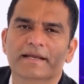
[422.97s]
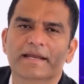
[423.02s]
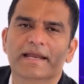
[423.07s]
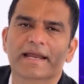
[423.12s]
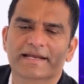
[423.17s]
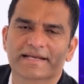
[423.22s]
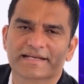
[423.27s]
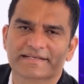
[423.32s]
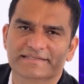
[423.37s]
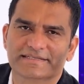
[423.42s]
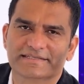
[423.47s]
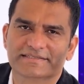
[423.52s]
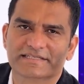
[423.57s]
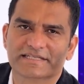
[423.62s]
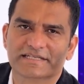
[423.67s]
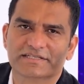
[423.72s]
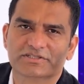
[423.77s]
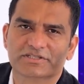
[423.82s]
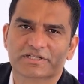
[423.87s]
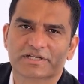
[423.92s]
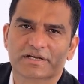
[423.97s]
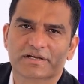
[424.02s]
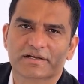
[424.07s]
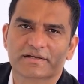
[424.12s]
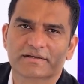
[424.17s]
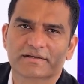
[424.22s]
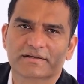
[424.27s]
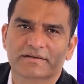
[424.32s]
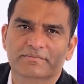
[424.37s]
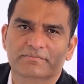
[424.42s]
It is essential
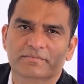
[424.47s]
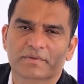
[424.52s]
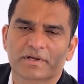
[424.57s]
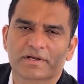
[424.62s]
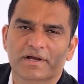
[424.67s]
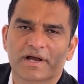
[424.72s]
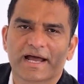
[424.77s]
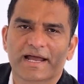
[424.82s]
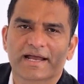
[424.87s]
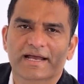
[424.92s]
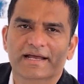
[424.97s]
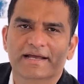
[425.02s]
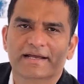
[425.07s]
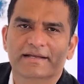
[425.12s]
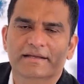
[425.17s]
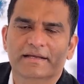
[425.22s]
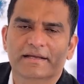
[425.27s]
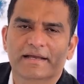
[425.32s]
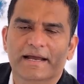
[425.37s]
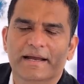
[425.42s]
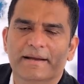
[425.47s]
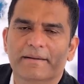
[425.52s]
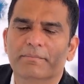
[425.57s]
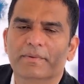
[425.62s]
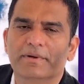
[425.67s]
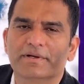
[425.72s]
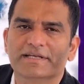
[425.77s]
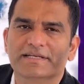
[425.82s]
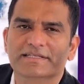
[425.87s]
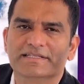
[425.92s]
for tracking and
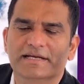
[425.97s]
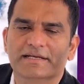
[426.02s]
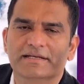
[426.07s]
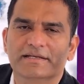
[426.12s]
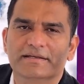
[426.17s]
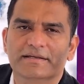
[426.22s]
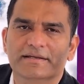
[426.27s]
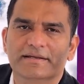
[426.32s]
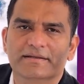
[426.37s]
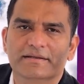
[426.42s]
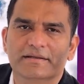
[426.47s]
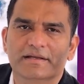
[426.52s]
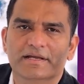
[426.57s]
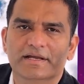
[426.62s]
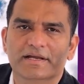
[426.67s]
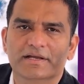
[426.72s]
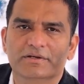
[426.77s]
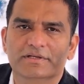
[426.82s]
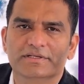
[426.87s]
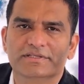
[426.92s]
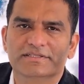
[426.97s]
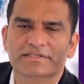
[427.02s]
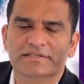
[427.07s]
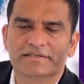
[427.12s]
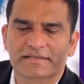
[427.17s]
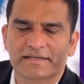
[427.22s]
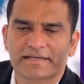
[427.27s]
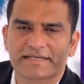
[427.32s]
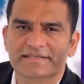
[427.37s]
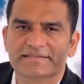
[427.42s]
processing the request
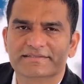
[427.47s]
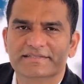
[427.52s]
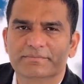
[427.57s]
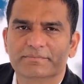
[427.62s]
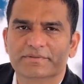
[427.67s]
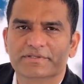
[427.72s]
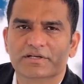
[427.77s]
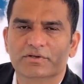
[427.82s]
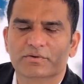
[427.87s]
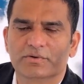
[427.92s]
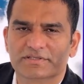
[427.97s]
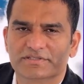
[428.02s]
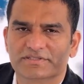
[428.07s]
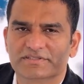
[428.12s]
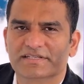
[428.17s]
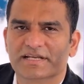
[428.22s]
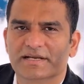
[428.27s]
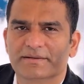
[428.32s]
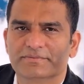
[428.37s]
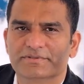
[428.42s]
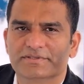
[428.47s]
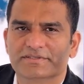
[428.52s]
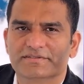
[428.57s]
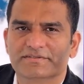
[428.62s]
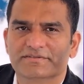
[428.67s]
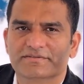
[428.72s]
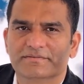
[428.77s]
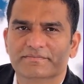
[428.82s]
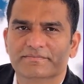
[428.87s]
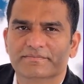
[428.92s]
in subsequent
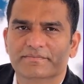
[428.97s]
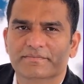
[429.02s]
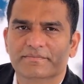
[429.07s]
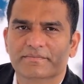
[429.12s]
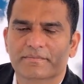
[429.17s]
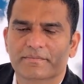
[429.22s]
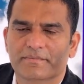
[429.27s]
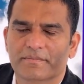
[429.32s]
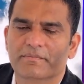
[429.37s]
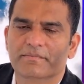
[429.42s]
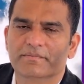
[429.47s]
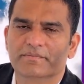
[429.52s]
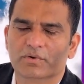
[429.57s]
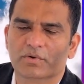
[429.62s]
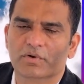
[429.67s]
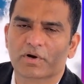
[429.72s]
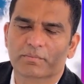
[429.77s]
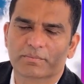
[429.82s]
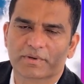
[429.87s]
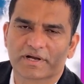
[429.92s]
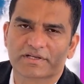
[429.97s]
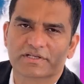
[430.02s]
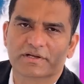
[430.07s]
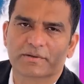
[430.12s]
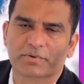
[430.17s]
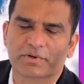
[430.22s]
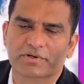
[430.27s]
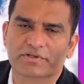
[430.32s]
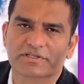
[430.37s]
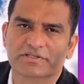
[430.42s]
steps. To complete the
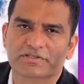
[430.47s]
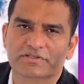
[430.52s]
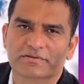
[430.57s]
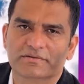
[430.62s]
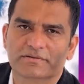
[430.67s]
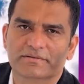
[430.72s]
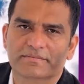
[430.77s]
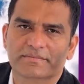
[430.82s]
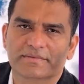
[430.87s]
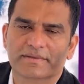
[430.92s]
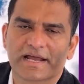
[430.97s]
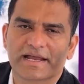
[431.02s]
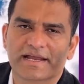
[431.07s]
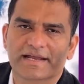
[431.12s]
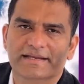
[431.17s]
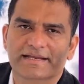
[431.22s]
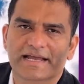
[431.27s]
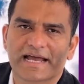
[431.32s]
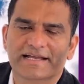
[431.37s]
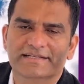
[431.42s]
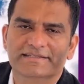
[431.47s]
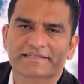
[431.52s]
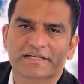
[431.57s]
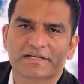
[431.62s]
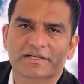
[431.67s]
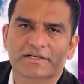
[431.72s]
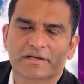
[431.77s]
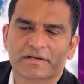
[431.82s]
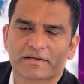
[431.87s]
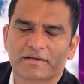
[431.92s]
process, click
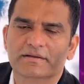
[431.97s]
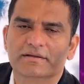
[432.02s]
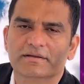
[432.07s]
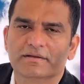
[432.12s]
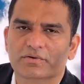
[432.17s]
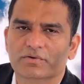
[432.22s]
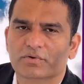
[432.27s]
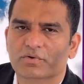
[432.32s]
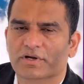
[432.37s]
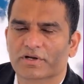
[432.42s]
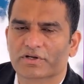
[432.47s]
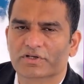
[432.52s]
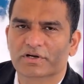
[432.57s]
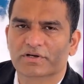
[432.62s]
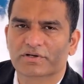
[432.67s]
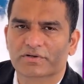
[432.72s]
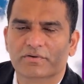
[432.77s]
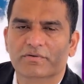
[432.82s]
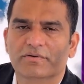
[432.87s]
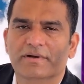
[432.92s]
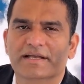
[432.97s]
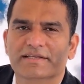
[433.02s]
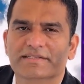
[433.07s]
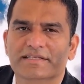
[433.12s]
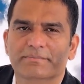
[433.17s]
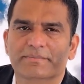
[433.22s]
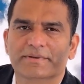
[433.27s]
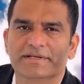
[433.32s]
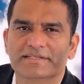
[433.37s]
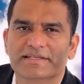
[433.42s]
Exit to return to the
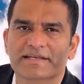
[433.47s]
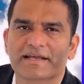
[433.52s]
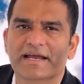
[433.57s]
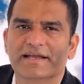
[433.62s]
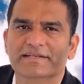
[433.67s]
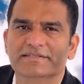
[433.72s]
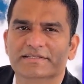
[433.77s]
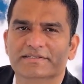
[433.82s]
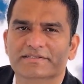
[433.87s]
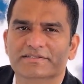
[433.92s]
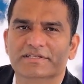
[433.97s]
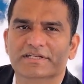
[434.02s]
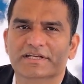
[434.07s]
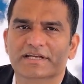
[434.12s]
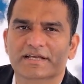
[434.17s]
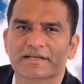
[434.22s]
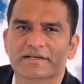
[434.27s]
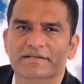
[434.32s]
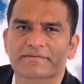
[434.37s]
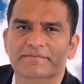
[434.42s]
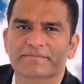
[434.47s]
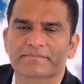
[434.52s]
SAP EC Access screen.